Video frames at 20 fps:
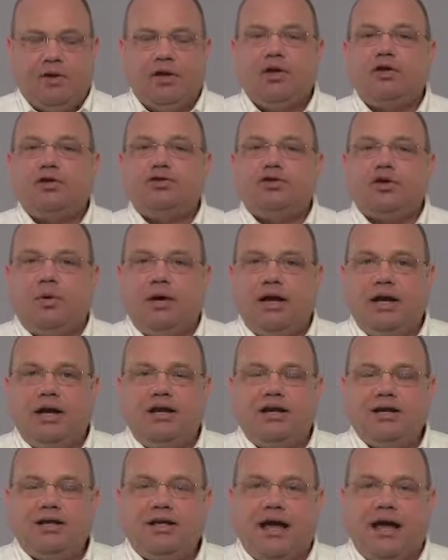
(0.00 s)
So we need
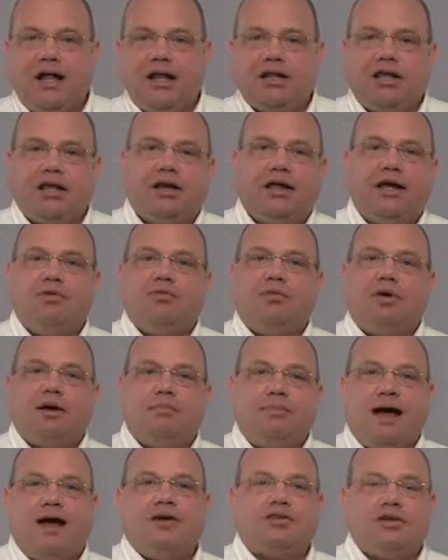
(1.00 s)
to calculate what
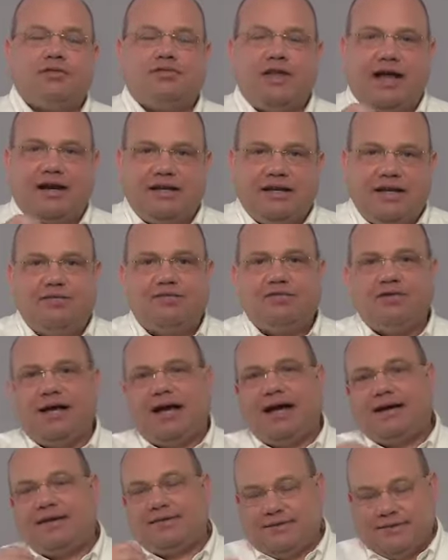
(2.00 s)
amount of that gift
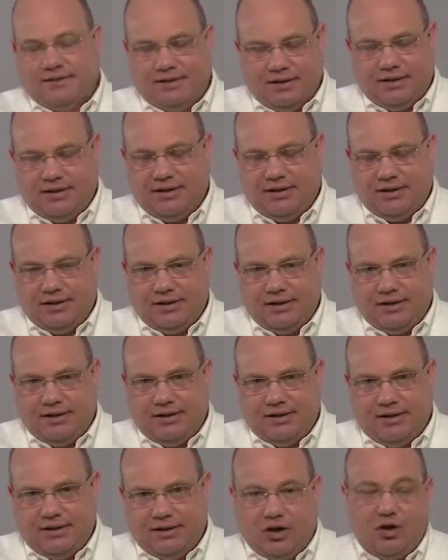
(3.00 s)
tax
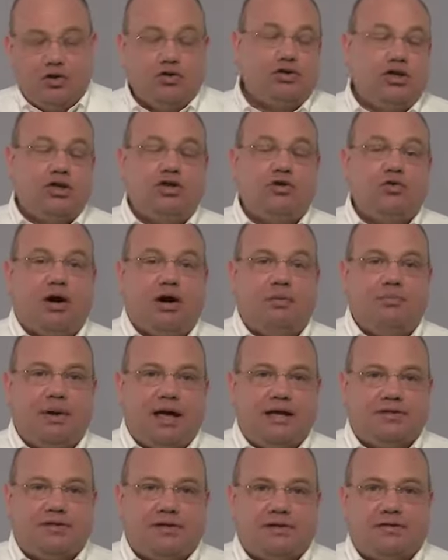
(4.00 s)
goes into our
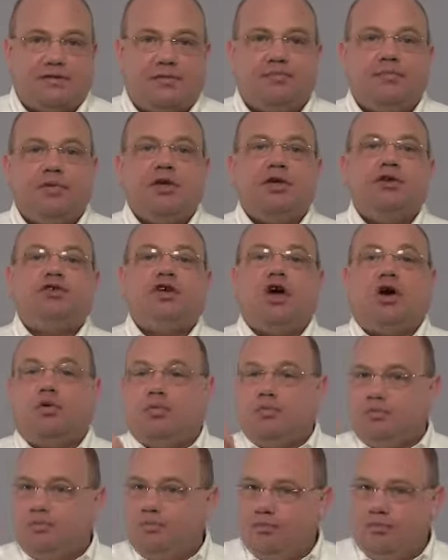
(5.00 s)
basis. So
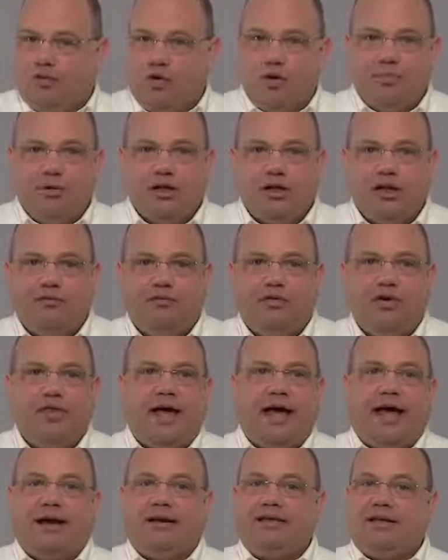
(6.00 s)
formula for
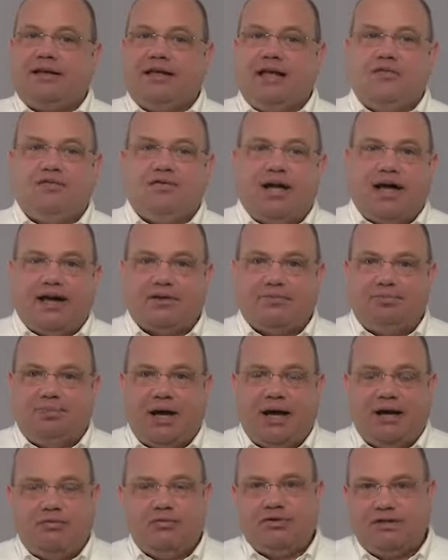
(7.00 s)
that, the gift tax
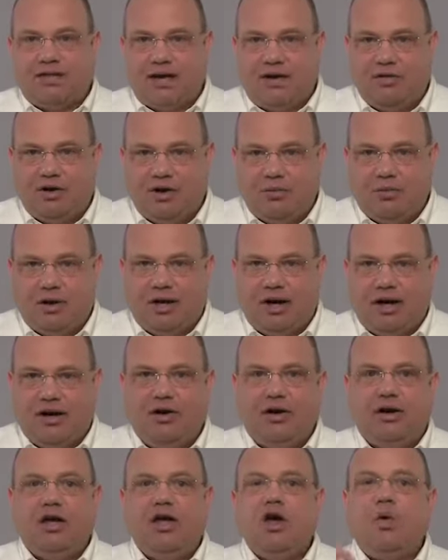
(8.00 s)
paid was
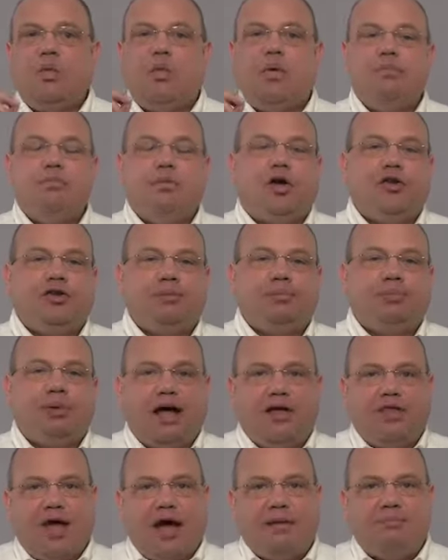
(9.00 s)
$7,100. We
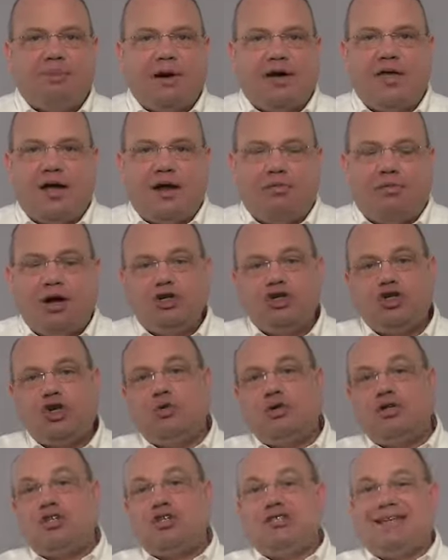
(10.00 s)
multiply that by that ratio,
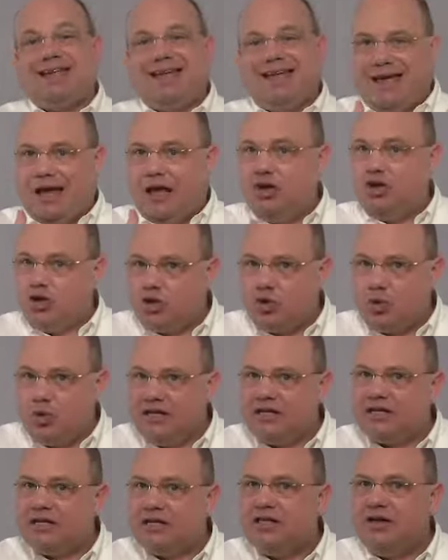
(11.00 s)
which is the
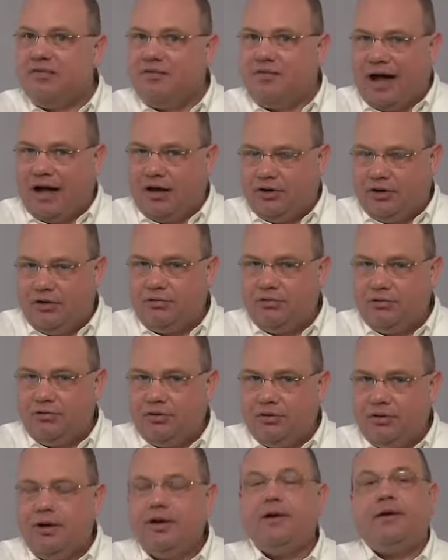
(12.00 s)
increase in the value,
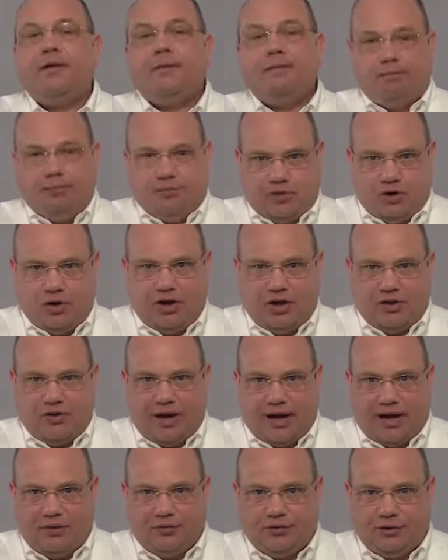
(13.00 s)

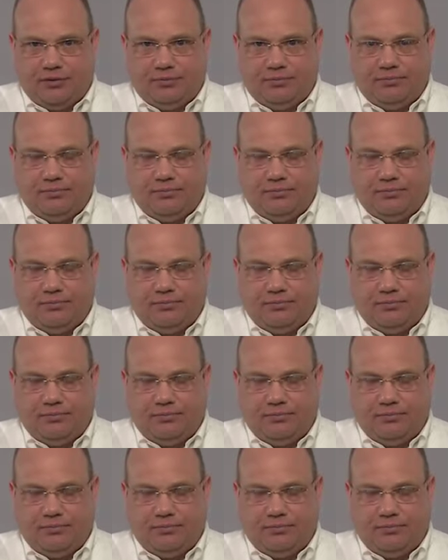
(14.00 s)
$30,000,